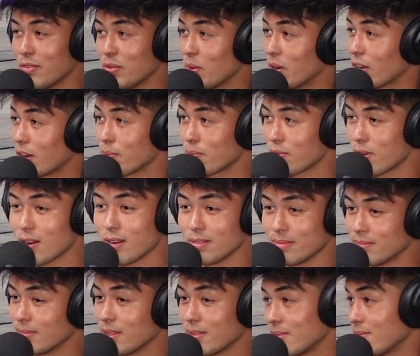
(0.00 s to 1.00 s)
if you want to go
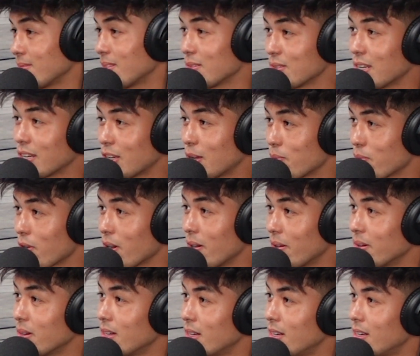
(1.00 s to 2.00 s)
pro, I'll take you
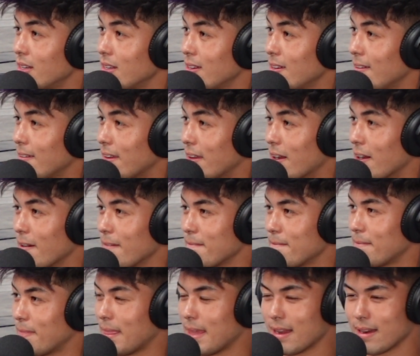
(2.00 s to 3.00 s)
pro,"
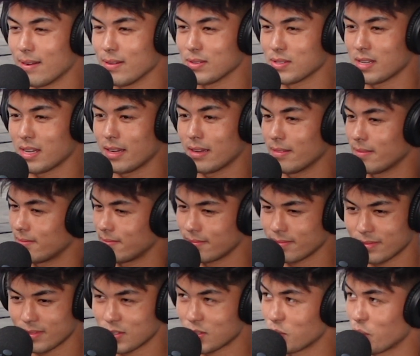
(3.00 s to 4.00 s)
And I was like,
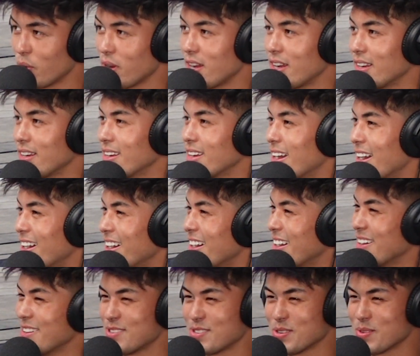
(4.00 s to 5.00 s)
"Sweet."
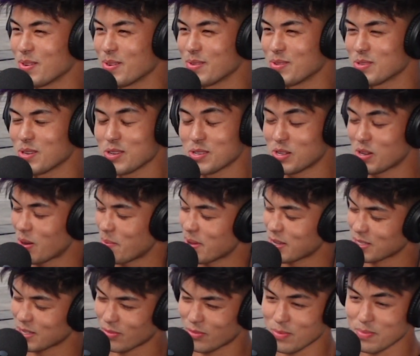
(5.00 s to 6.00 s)
So where do we start?
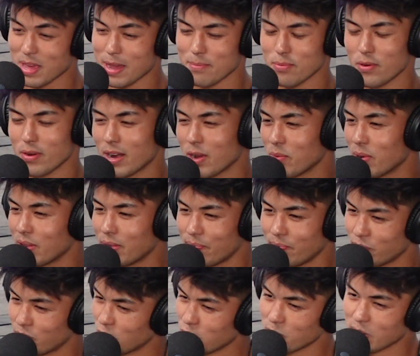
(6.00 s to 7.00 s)
So basically from that point, I
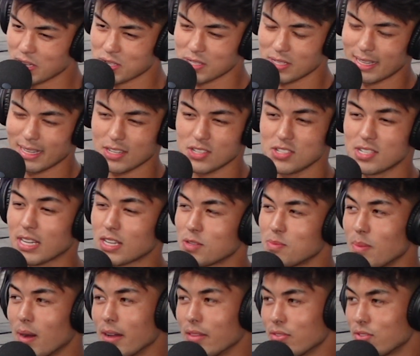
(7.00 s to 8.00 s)
went through basically like
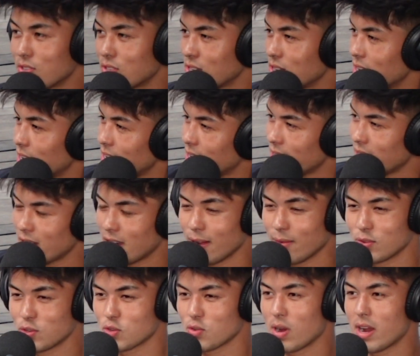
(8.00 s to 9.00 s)
6 months
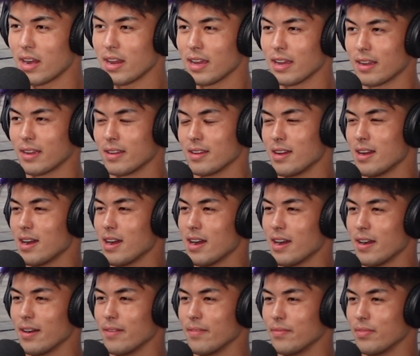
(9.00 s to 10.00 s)
of training,
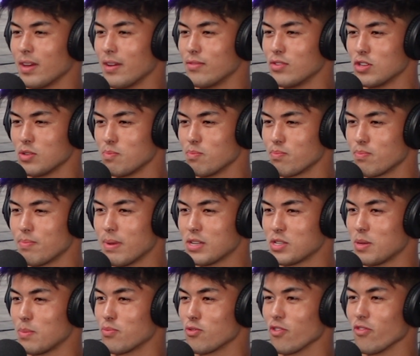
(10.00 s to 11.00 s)
of just
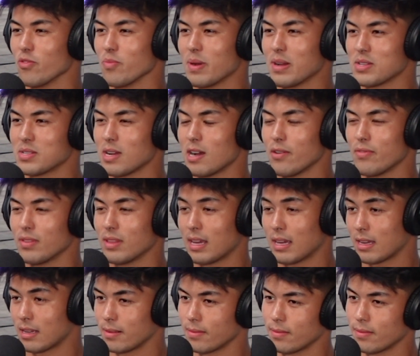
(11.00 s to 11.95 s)
basically proving myself and